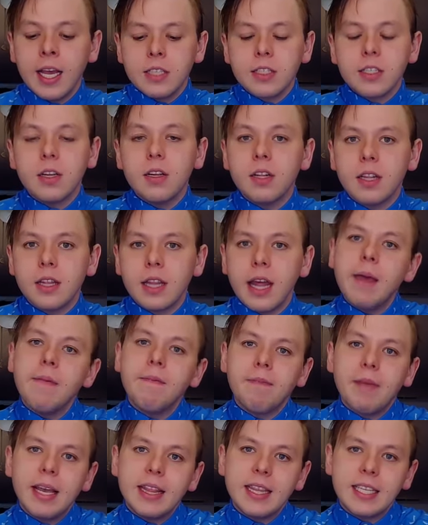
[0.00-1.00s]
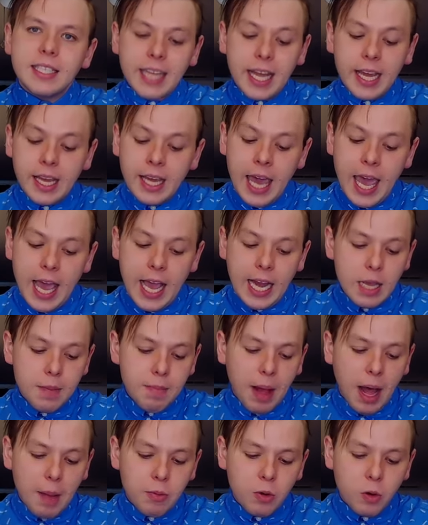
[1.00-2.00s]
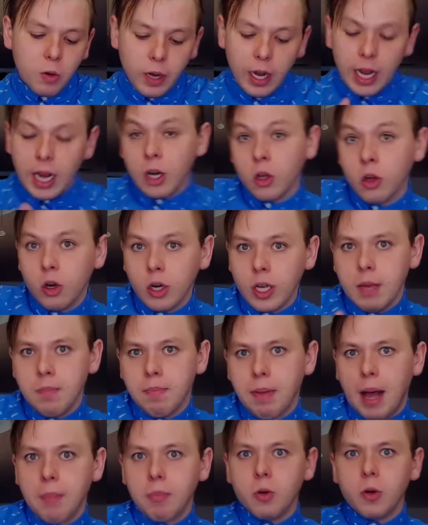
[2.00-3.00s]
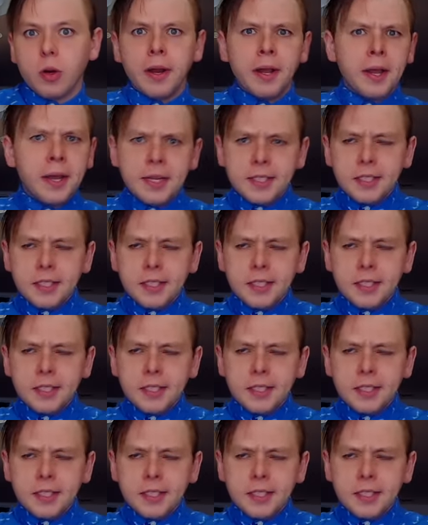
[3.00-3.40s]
So they've made this like candy popcorn and cookie popcorn.